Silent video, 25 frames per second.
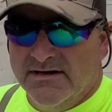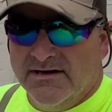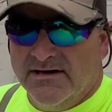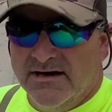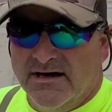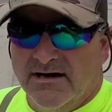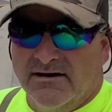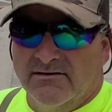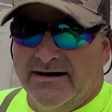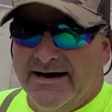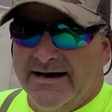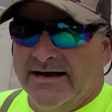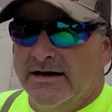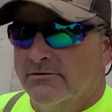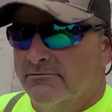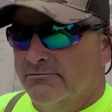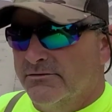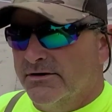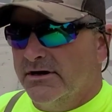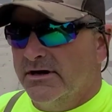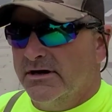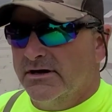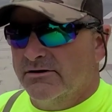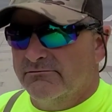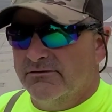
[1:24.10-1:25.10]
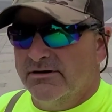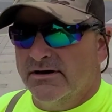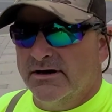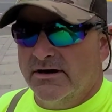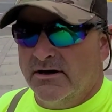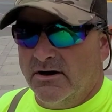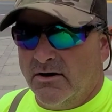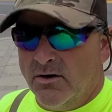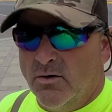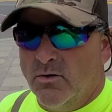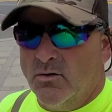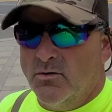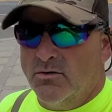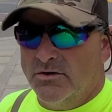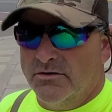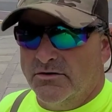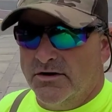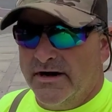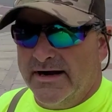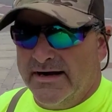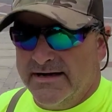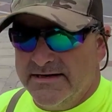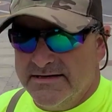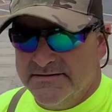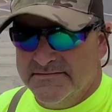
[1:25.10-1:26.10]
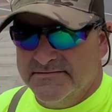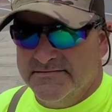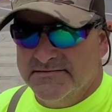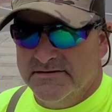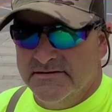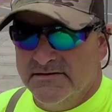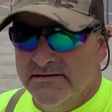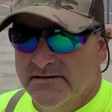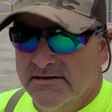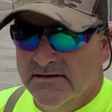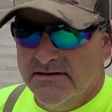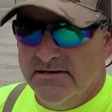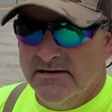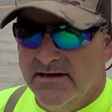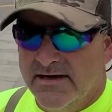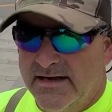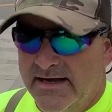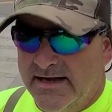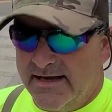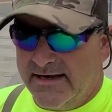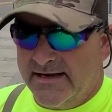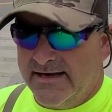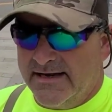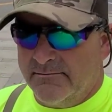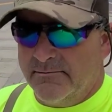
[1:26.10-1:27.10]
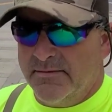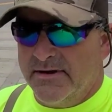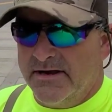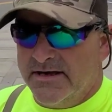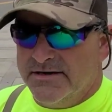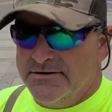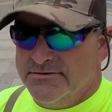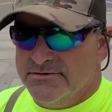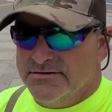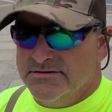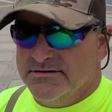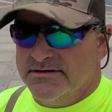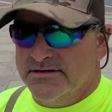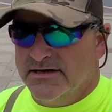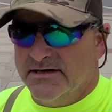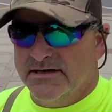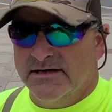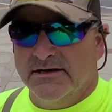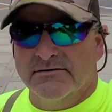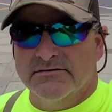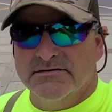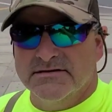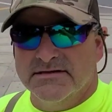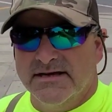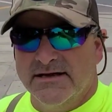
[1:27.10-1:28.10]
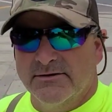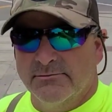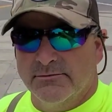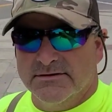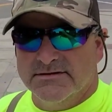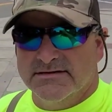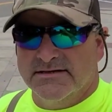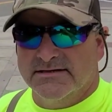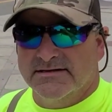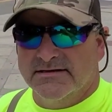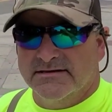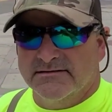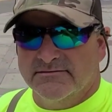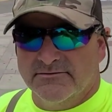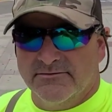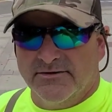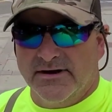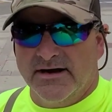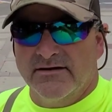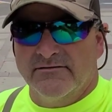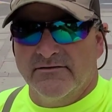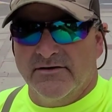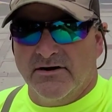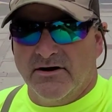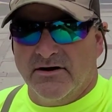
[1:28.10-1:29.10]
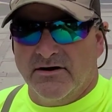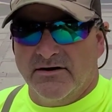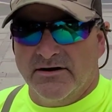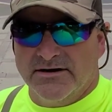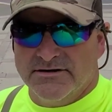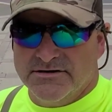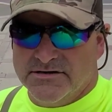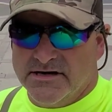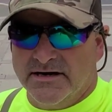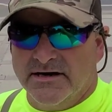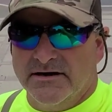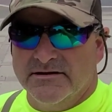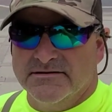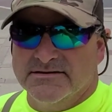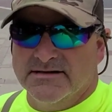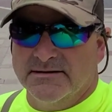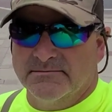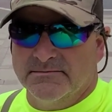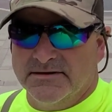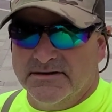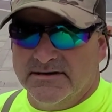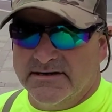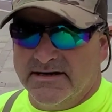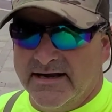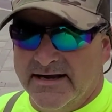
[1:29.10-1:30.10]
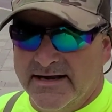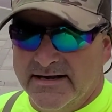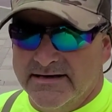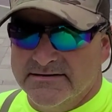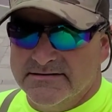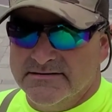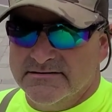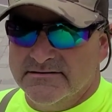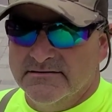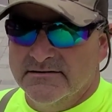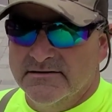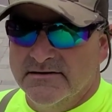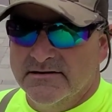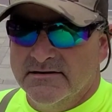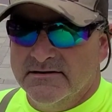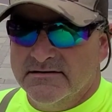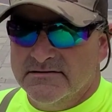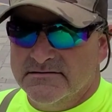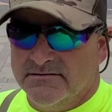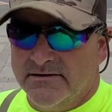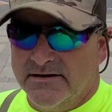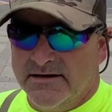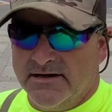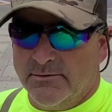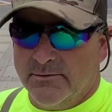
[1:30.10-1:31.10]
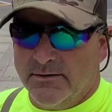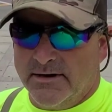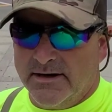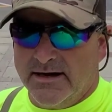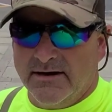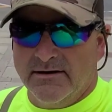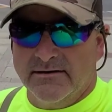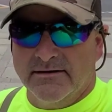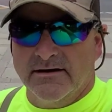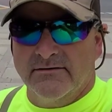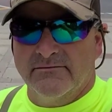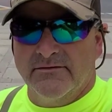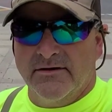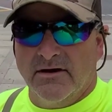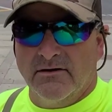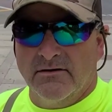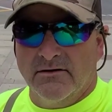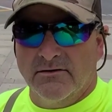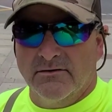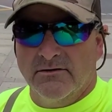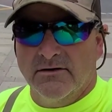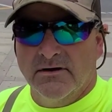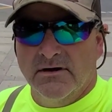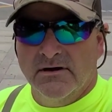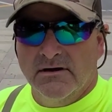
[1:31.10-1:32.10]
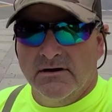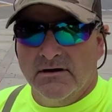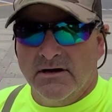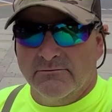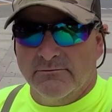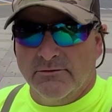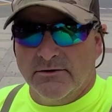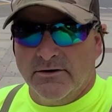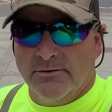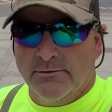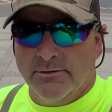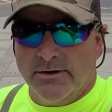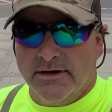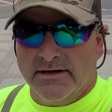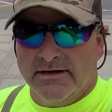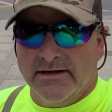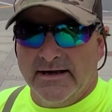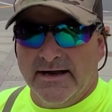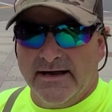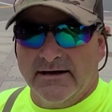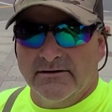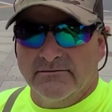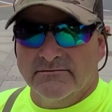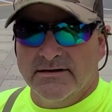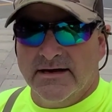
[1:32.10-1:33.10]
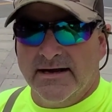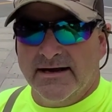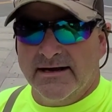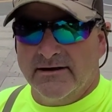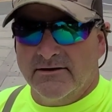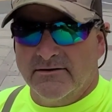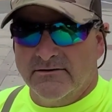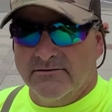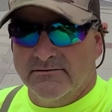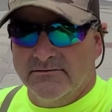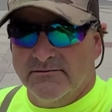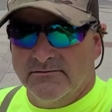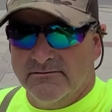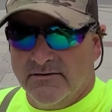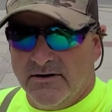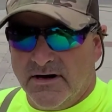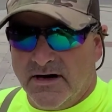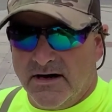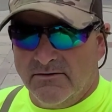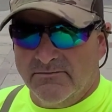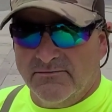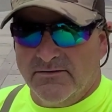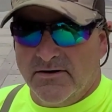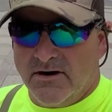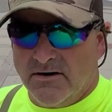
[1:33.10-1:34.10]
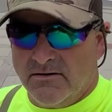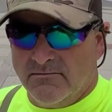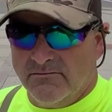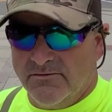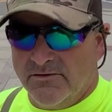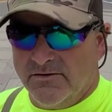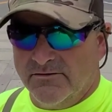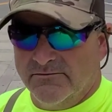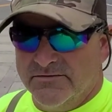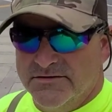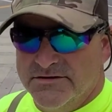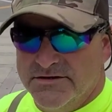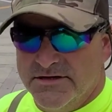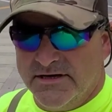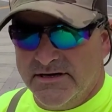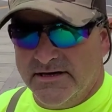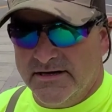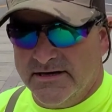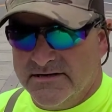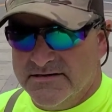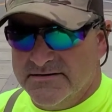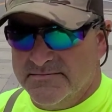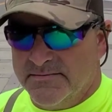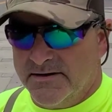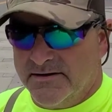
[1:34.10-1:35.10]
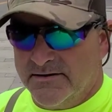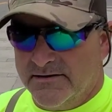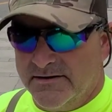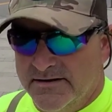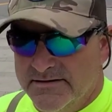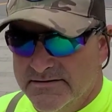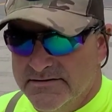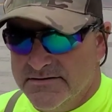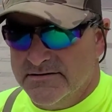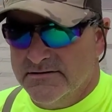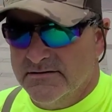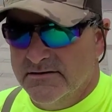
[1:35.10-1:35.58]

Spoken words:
a lot of really old graves, and it'd be interesting to go see what's at the graveyard and check out some of the dates. So anyway, I'll give y'all a real quick downtown Farmville, Virginia experience.